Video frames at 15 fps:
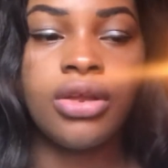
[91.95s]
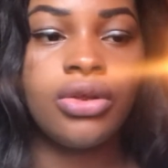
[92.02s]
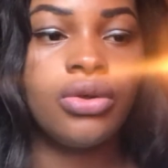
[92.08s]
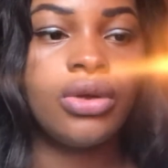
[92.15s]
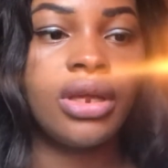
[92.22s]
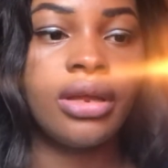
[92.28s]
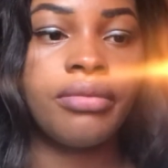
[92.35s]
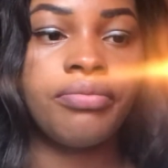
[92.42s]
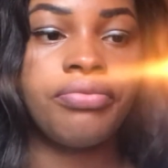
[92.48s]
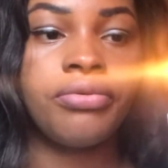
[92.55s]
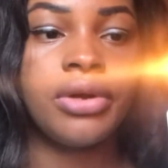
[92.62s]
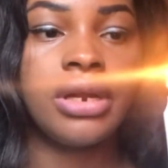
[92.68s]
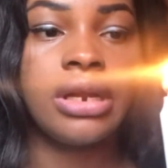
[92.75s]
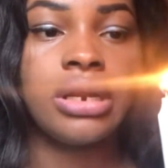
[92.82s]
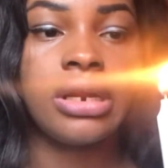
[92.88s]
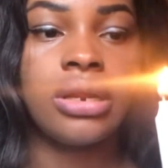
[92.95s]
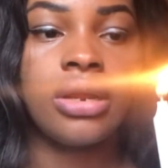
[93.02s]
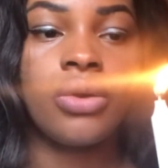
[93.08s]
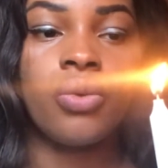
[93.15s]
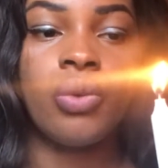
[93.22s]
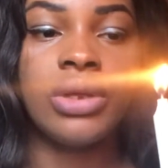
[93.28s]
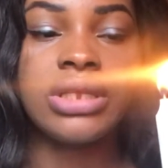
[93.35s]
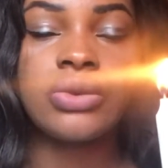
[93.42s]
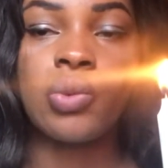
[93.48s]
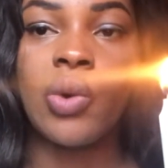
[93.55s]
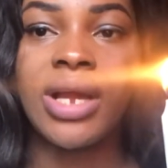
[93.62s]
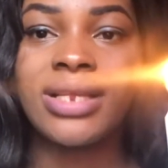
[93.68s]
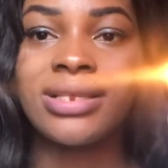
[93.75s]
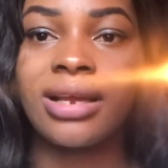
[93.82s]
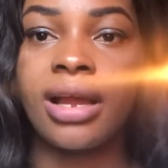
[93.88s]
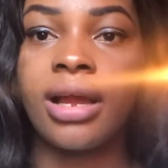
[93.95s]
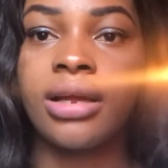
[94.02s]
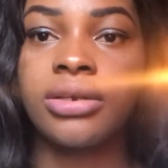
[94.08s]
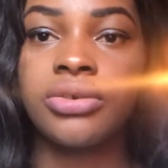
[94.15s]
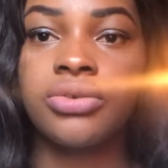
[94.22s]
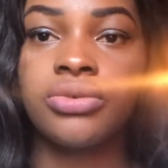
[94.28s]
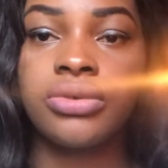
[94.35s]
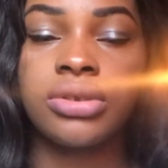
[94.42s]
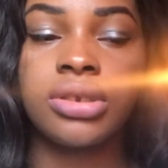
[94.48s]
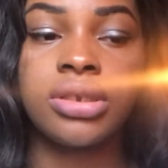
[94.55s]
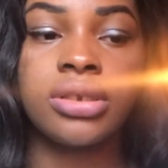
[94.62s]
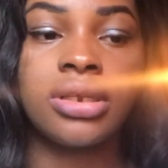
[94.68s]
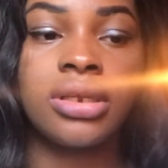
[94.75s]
You can pray with white candles